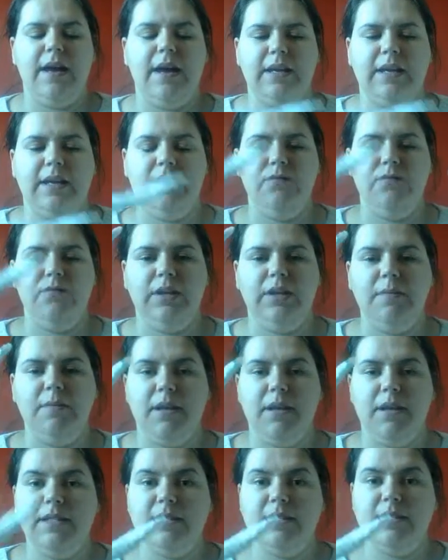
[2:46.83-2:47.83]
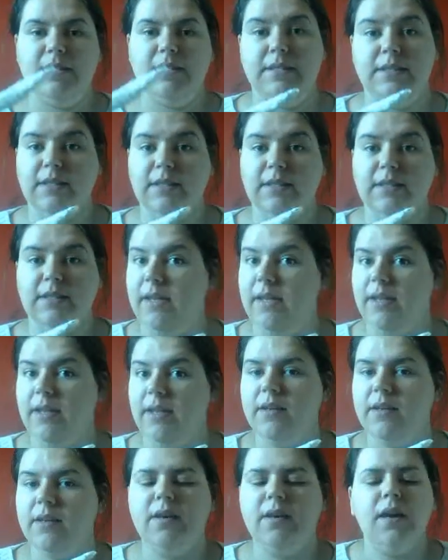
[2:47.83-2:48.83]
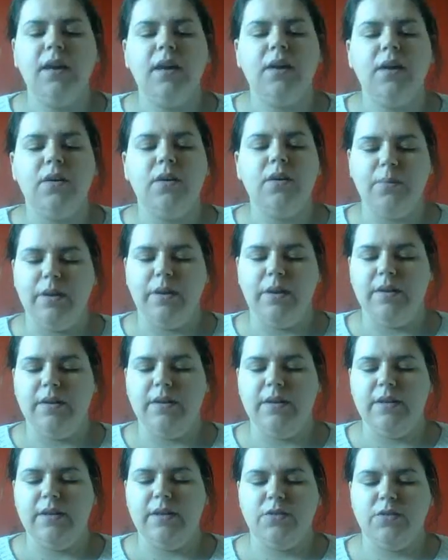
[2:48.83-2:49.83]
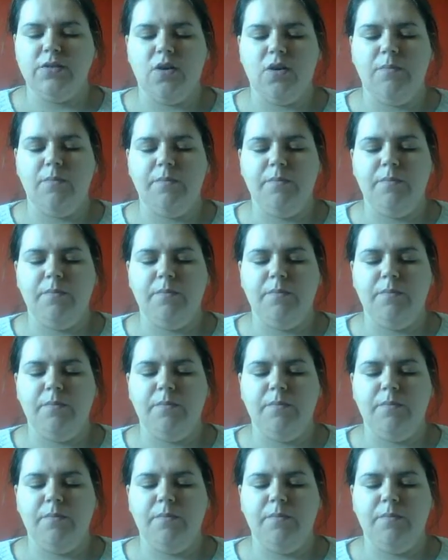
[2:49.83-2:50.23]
can really make it as thin as I'd like, where so it's not